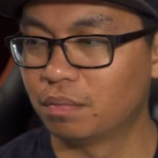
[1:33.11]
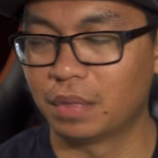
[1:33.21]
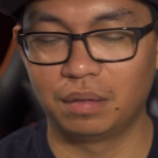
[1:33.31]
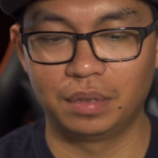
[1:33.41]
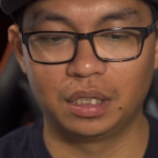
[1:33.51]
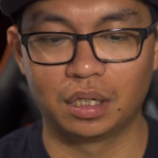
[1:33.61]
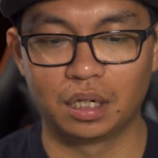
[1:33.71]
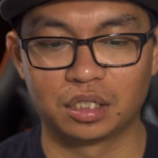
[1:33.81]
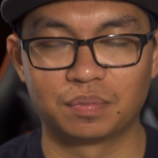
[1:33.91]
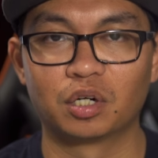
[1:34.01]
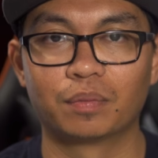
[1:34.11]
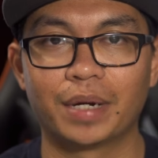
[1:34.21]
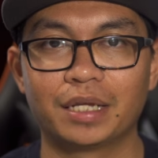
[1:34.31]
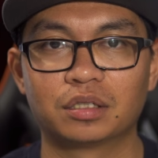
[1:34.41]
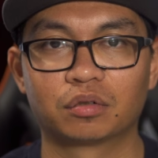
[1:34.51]
maybe uh, spinner
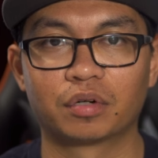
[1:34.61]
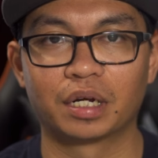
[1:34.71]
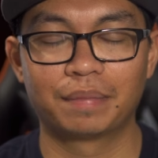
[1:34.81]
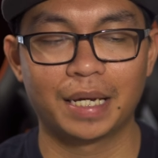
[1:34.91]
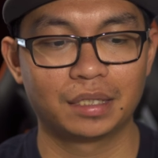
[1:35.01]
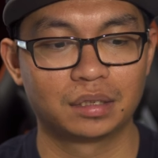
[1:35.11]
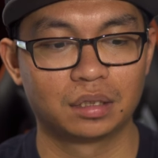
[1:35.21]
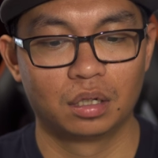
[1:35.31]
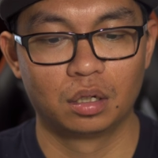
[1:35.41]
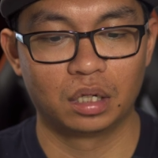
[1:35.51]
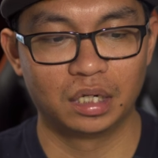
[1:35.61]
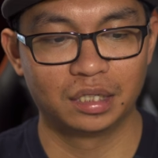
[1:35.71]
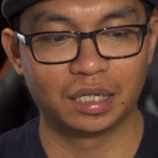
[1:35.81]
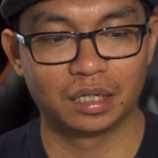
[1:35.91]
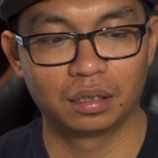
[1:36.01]
baits crank crankbaits
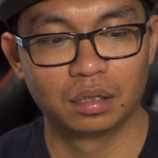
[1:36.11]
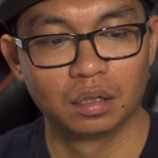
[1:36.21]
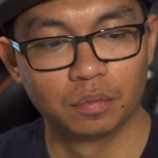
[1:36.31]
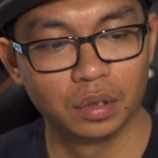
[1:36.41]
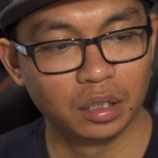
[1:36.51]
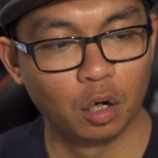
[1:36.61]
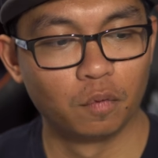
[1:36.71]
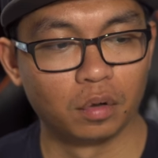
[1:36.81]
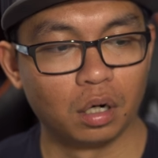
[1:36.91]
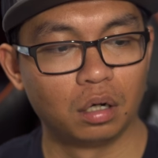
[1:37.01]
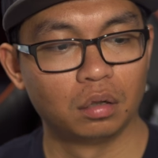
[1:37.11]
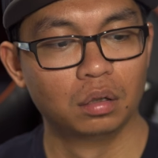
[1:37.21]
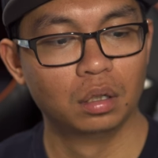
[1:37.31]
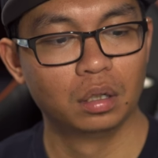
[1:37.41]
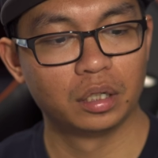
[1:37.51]
anything really overall
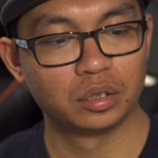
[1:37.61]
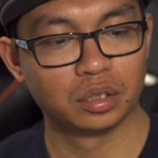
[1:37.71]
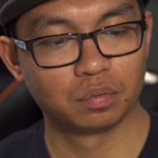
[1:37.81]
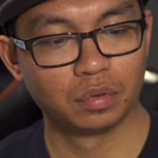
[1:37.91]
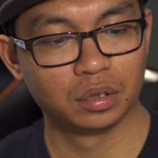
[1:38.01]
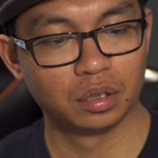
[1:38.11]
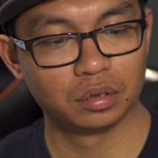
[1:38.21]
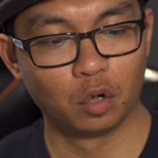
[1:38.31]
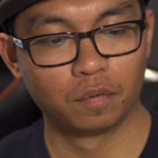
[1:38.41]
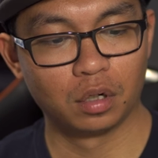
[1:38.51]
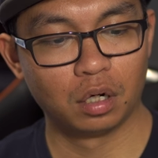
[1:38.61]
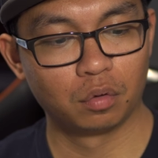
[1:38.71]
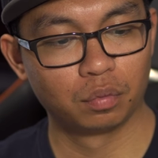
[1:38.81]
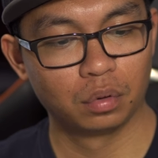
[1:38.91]
it's just one of those overall